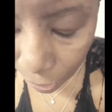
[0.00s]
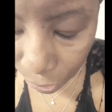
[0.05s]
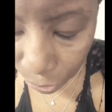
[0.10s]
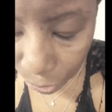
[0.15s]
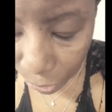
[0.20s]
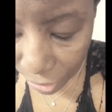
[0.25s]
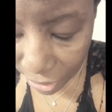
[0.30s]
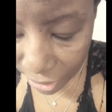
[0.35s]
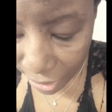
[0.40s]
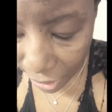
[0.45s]

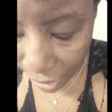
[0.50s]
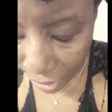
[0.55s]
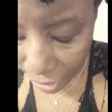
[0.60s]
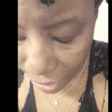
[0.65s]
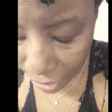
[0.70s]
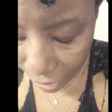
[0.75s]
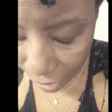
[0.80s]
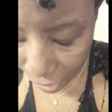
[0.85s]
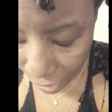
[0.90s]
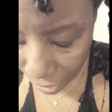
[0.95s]
retain
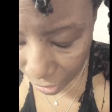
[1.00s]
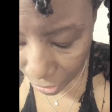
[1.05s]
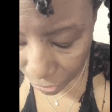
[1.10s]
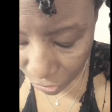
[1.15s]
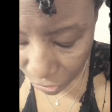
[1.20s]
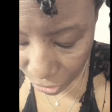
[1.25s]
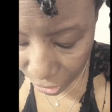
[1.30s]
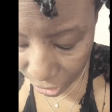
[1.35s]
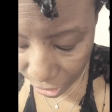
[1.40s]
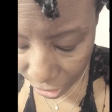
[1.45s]
the length
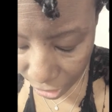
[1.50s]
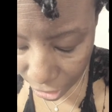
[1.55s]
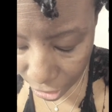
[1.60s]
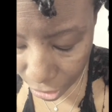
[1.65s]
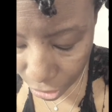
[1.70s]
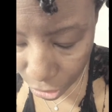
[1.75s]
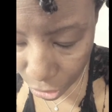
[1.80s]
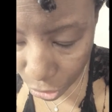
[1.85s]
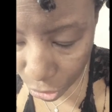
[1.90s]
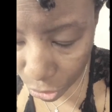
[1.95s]
of your
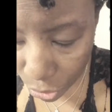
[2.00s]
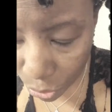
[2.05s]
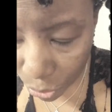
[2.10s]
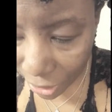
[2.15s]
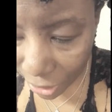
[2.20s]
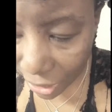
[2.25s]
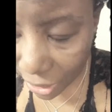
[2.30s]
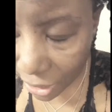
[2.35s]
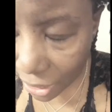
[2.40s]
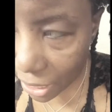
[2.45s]
hair,
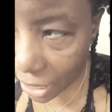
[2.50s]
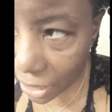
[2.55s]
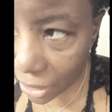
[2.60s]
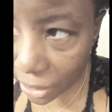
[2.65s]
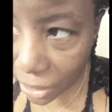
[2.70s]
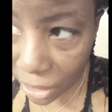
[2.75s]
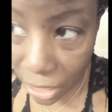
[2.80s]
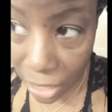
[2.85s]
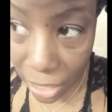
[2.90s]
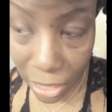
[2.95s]
what it
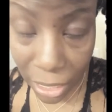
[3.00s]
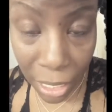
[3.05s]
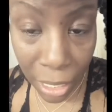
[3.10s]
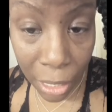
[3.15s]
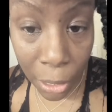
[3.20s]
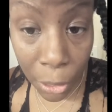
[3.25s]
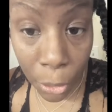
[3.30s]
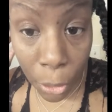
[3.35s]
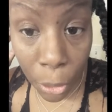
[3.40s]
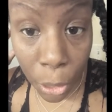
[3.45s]
does, it
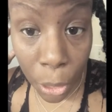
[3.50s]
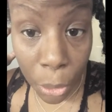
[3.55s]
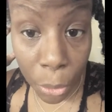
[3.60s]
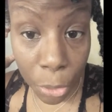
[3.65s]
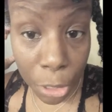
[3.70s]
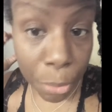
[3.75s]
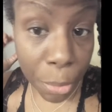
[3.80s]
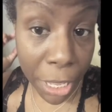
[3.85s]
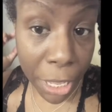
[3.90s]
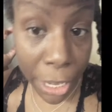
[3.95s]

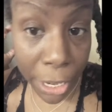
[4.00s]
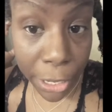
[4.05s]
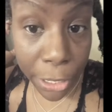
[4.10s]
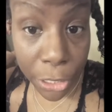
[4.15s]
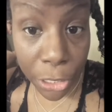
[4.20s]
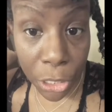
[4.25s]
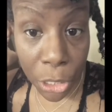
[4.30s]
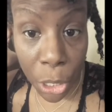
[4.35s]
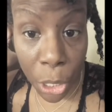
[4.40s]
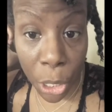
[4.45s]

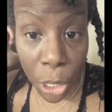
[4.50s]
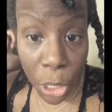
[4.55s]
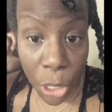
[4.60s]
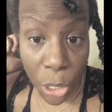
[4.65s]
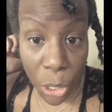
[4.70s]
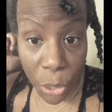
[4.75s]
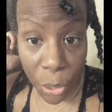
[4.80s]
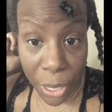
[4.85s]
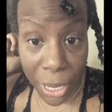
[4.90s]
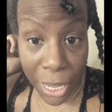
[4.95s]
repairs
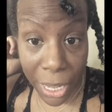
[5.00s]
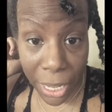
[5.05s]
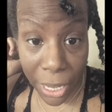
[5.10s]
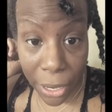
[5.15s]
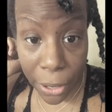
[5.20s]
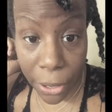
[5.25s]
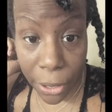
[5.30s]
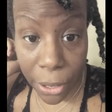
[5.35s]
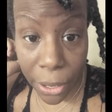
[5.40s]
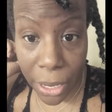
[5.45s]
your
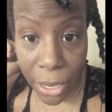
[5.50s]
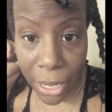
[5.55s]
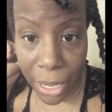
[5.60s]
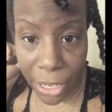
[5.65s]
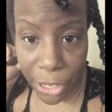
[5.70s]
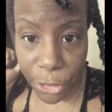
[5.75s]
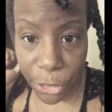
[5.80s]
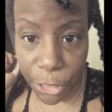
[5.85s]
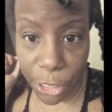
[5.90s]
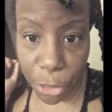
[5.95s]
hair
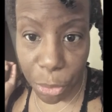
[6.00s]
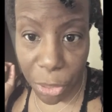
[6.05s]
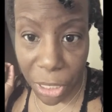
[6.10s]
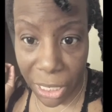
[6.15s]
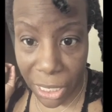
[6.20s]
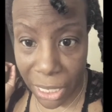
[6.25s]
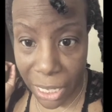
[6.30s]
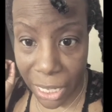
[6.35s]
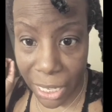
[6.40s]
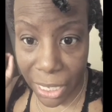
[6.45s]
and your
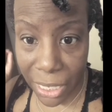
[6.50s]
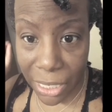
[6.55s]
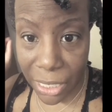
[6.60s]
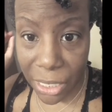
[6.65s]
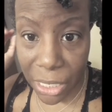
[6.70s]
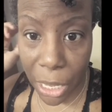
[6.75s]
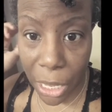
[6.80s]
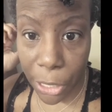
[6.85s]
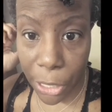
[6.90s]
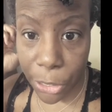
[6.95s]
split
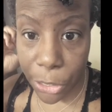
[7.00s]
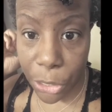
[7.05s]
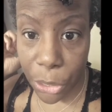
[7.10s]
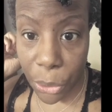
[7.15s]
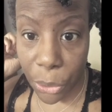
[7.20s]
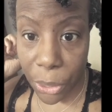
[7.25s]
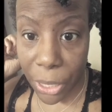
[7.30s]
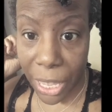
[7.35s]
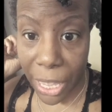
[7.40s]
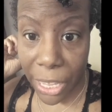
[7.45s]
ends,
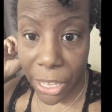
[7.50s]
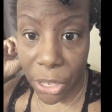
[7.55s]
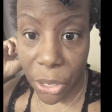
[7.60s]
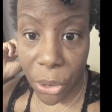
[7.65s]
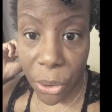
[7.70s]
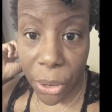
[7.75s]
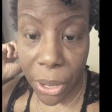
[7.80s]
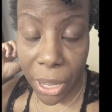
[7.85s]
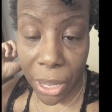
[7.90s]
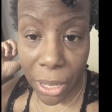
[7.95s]
so that
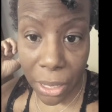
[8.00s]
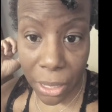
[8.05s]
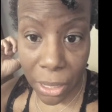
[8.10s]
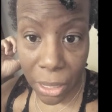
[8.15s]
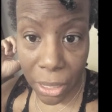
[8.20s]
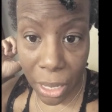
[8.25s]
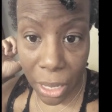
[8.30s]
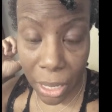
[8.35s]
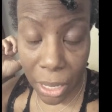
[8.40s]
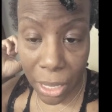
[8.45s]

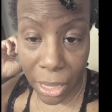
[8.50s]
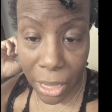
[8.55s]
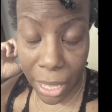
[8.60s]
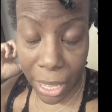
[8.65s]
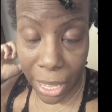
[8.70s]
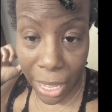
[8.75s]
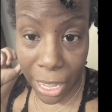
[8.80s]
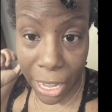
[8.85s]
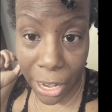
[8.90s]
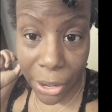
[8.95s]

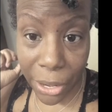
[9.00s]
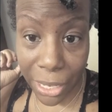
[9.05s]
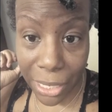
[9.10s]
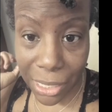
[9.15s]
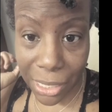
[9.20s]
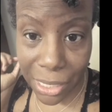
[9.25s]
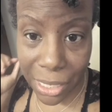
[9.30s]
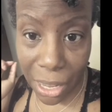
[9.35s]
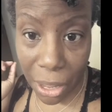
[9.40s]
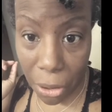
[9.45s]
the hair
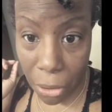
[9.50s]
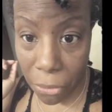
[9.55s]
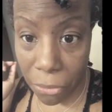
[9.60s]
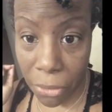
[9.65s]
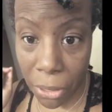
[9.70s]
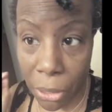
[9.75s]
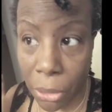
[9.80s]
itself